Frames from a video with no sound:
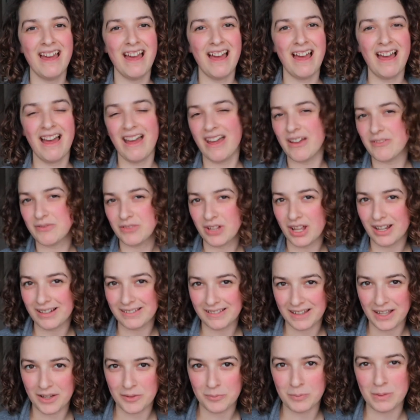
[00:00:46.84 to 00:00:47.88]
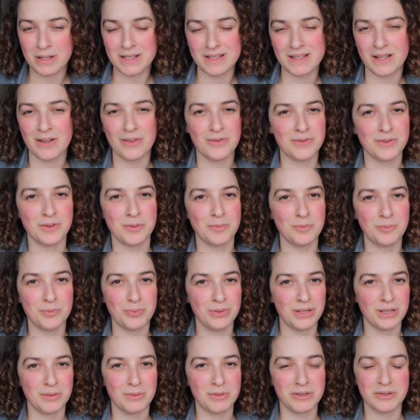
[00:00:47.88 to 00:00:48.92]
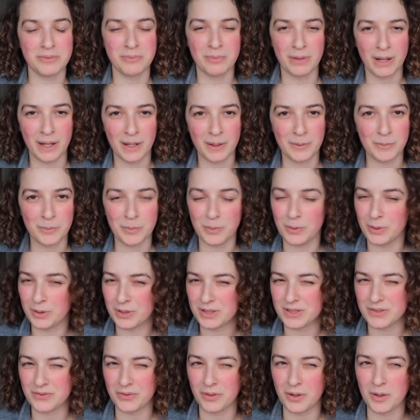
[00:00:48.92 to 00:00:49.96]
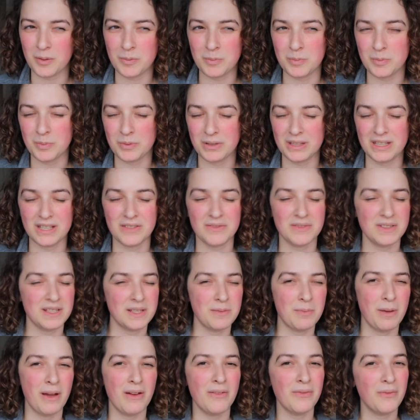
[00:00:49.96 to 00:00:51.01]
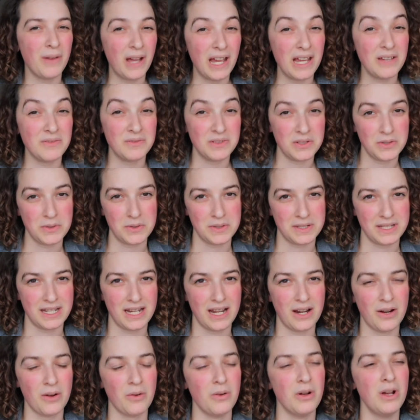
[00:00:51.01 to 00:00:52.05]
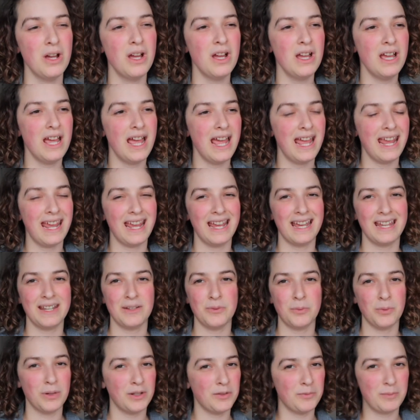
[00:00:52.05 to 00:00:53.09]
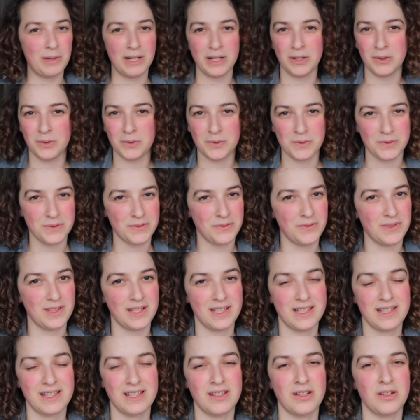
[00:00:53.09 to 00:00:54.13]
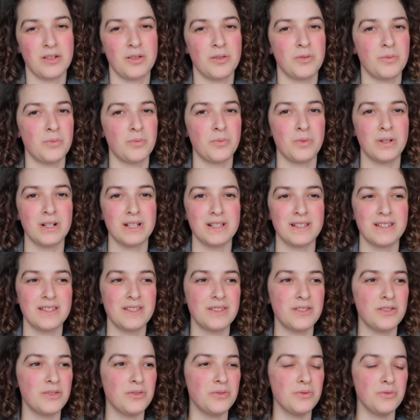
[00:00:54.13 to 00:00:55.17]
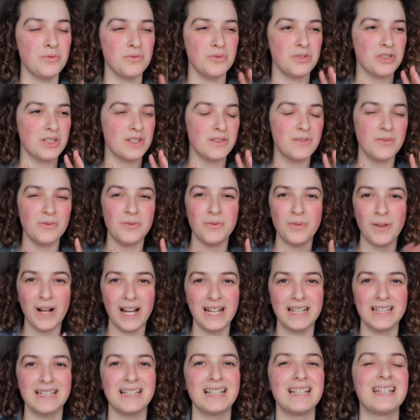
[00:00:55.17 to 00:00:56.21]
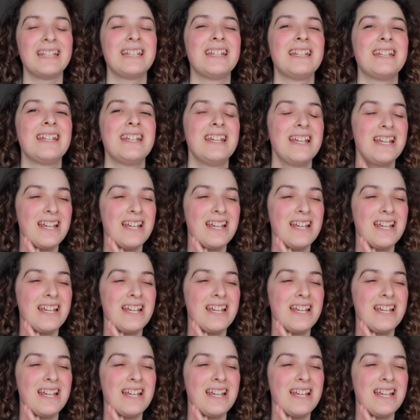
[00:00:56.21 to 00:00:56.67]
I have not allowed myself to pretty much buy books for, I believe it's about 5 years now. And one of my goals for this year was to just finally